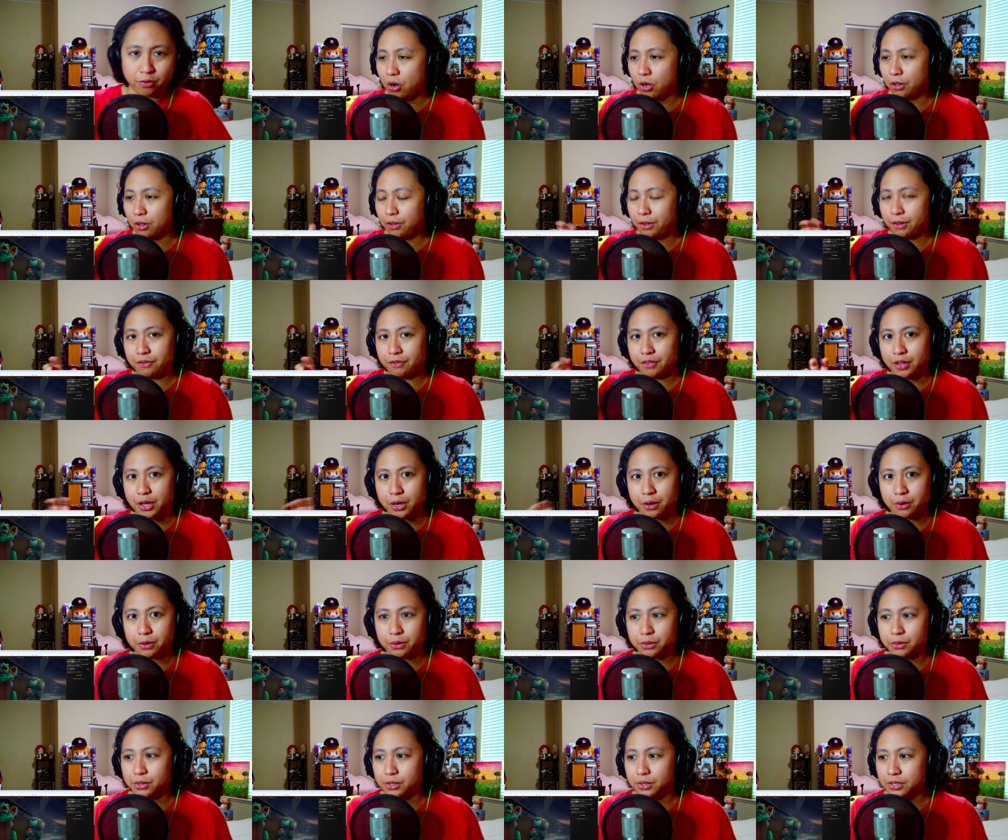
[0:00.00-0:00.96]
all of
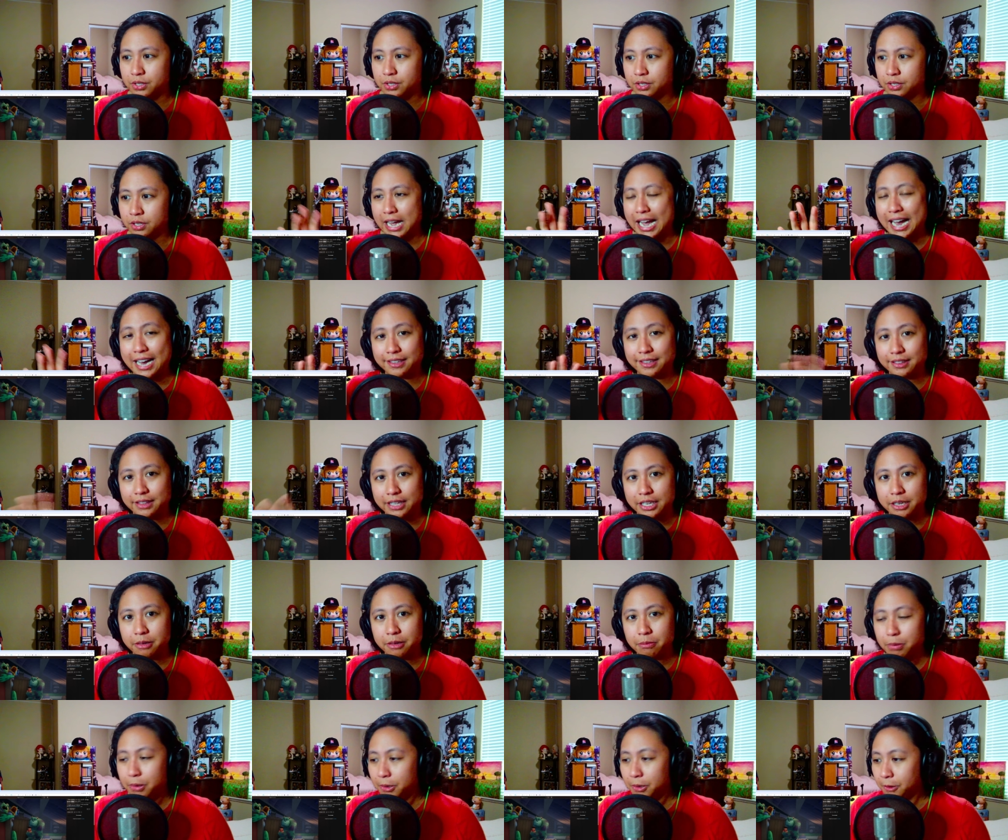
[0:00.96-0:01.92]
those ad
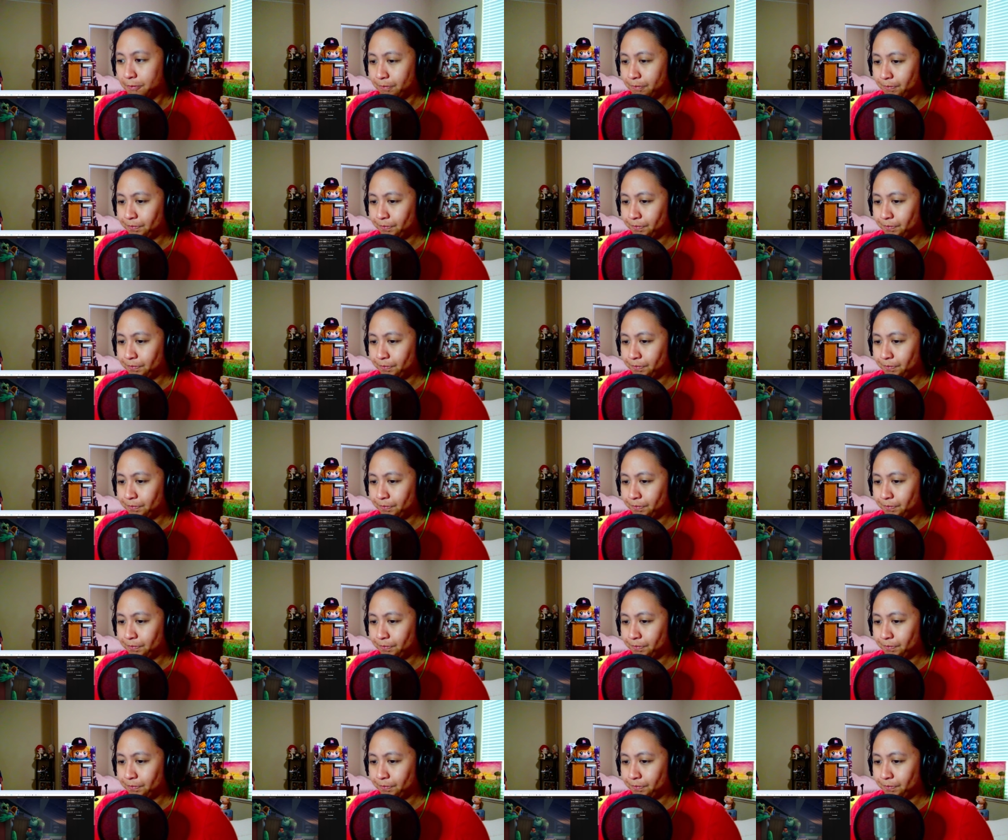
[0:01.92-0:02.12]
lib